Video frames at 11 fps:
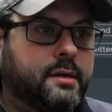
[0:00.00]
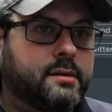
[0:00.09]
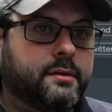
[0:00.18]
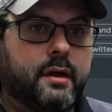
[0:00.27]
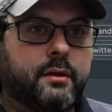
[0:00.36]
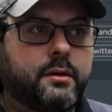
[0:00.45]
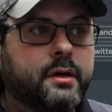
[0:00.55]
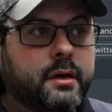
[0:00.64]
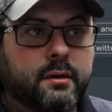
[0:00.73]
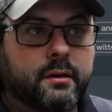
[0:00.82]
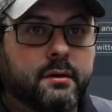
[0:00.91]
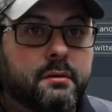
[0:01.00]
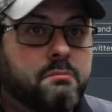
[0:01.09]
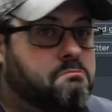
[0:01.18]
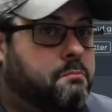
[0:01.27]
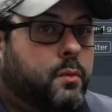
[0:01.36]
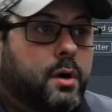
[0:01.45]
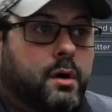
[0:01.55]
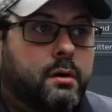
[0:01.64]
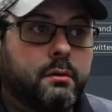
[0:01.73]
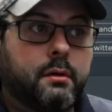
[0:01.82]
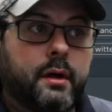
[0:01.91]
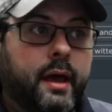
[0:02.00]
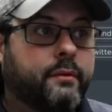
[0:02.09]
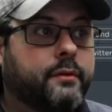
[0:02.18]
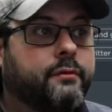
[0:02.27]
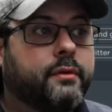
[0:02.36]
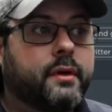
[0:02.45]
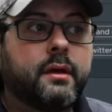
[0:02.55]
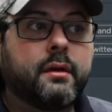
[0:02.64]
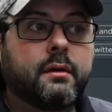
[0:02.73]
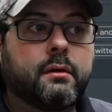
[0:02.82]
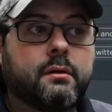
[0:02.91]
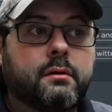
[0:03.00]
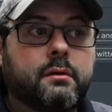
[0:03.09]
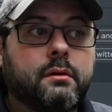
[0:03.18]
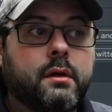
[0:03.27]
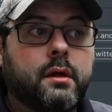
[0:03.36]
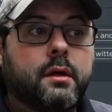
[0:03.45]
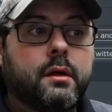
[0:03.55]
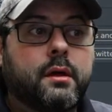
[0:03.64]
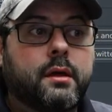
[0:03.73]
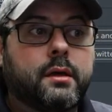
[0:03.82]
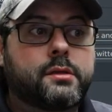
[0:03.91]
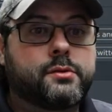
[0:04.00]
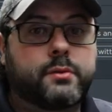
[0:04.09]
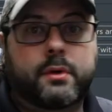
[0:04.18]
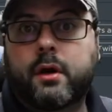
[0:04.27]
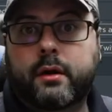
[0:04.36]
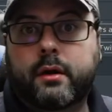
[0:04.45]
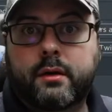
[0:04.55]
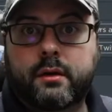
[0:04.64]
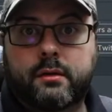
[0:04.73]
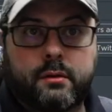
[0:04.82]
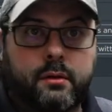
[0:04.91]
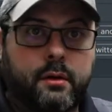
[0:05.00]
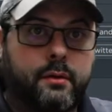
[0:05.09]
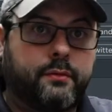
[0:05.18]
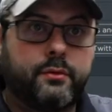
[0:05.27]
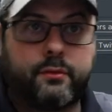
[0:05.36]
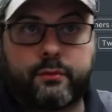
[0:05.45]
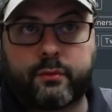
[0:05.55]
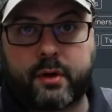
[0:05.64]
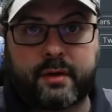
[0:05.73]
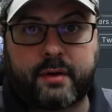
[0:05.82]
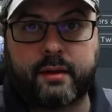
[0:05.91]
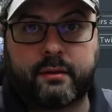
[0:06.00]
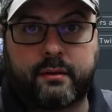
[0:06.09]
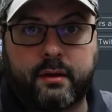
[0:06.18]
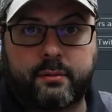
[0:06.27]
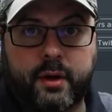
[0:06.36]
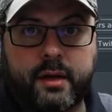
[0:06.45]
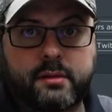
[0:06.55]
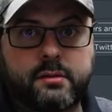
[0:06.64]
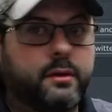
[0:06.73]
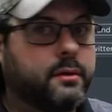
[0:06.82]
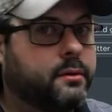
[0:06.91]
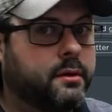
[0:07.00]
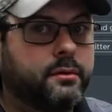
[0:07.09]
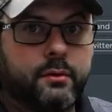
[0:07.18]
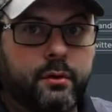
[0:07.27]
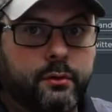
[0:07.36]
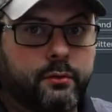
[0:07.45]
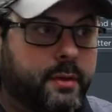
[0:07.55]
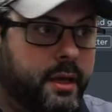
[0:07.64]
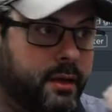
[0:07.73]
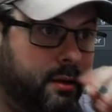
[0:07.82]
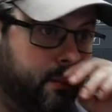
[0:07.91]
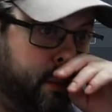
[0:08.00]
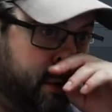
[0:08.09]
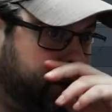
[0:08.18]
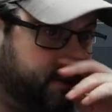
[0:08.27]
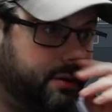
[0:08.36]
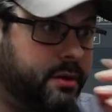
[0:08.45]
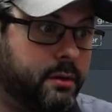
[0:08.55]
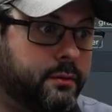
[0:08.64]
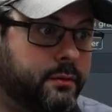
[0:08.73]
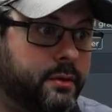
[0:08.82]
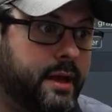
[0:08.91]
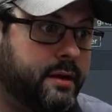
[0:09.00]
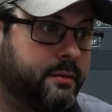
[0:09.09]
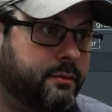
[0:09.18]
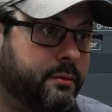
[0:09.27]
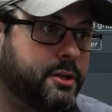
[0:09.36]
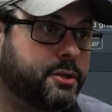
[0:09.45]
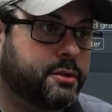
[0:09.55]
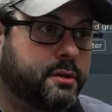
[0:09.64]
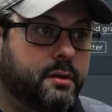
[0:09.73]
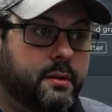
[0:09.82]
if I look here, well, everything here is regarding the Food Fraud Valentine, right? So I don't need to go through my email and trying to look for that information.